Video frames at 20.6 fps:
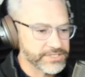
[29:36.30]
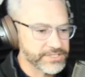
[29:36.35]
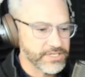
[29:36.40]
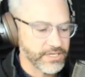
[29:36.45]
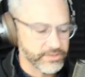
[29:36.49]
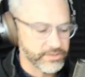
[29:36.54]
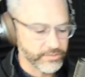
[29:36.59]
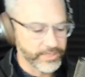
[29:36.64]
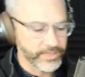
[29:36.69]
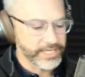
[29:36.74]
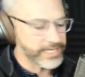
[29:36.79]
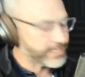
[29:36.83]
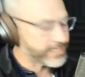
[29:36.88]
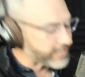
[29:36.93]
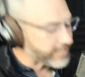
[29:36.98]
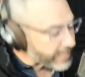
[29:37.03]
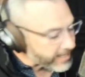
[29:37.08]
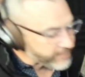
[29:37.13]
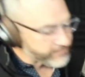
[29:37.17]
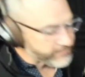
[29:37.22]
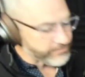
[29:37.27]
along the way,
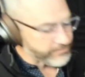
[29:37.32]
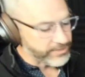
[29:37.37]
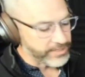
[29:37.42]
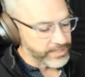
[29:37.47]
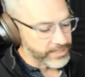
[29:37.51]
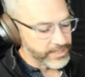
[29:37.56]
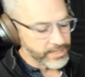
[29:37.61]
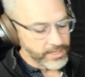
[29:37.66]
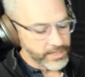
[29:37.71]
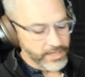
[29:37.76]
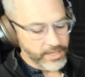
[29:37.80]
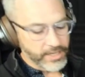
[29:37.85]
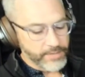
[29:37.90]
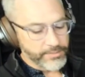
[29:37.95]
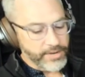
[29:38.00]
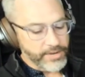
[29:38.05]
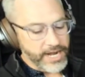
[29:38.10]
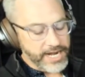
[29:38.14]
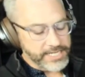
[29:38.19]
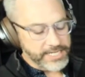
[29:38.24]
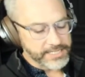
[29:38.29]
like every
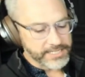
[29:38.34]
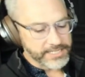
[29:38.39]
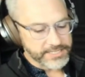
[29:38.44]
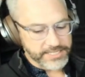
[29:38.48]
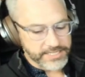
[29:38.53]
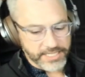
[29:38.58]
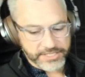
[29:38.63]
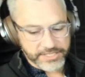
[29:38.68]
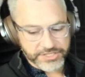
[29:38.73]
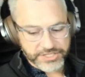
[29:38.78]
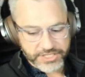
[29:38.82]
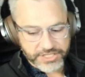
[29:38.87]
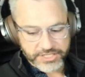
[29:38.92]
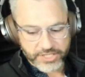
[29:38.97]
practice, and she's